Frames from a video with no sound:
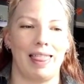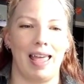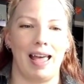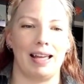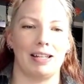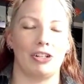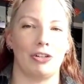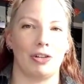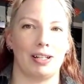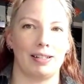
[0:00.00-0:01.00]
that
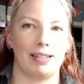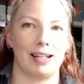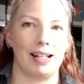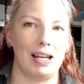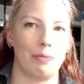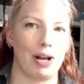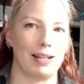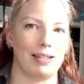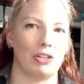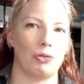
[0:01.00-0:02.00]
during the cleaning
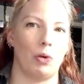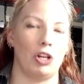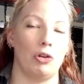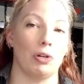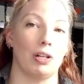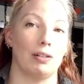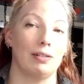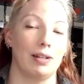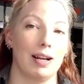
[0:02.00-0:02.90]
process, when you are